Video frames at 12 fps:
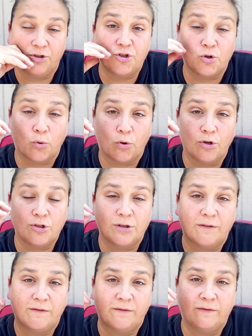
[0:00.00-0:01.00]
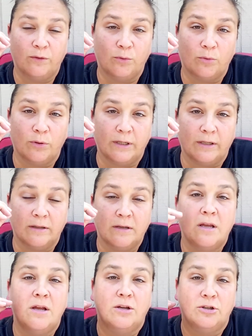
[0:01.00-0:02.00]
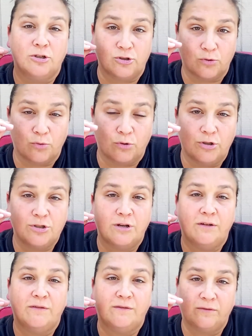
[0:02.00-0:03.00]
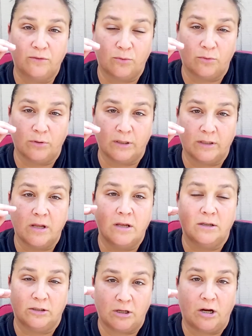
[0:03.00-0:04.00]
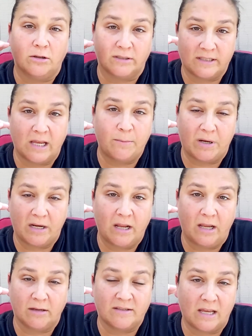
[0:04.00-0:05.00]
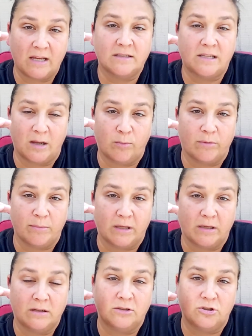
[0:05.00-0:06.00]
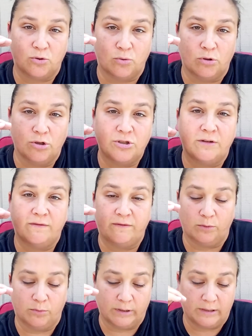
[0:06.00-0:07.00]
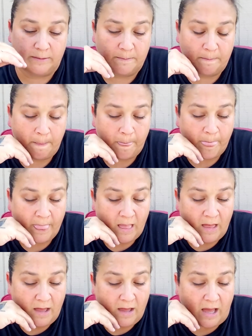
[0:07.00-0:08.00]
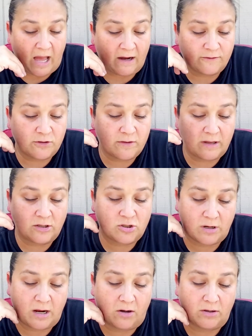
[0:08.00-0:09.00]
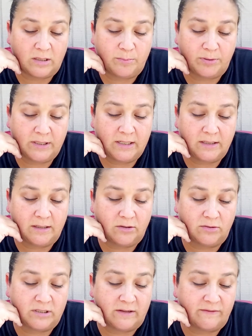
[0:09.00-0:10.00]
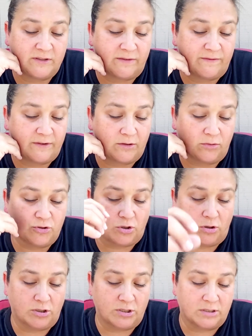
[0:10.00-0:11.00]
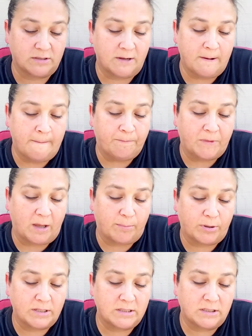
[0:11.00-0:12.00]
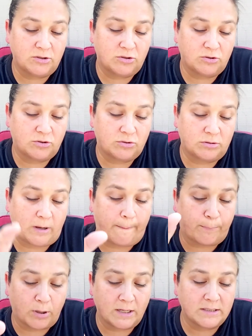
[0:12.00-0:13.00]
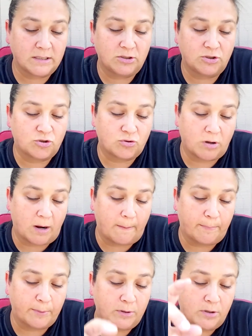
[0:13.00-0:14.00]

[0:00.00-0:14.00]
George Floyd. Y'all, say my name. Say his name with me. George Floyd. After that trial, he pleaded guilty to federal charges. A president Trump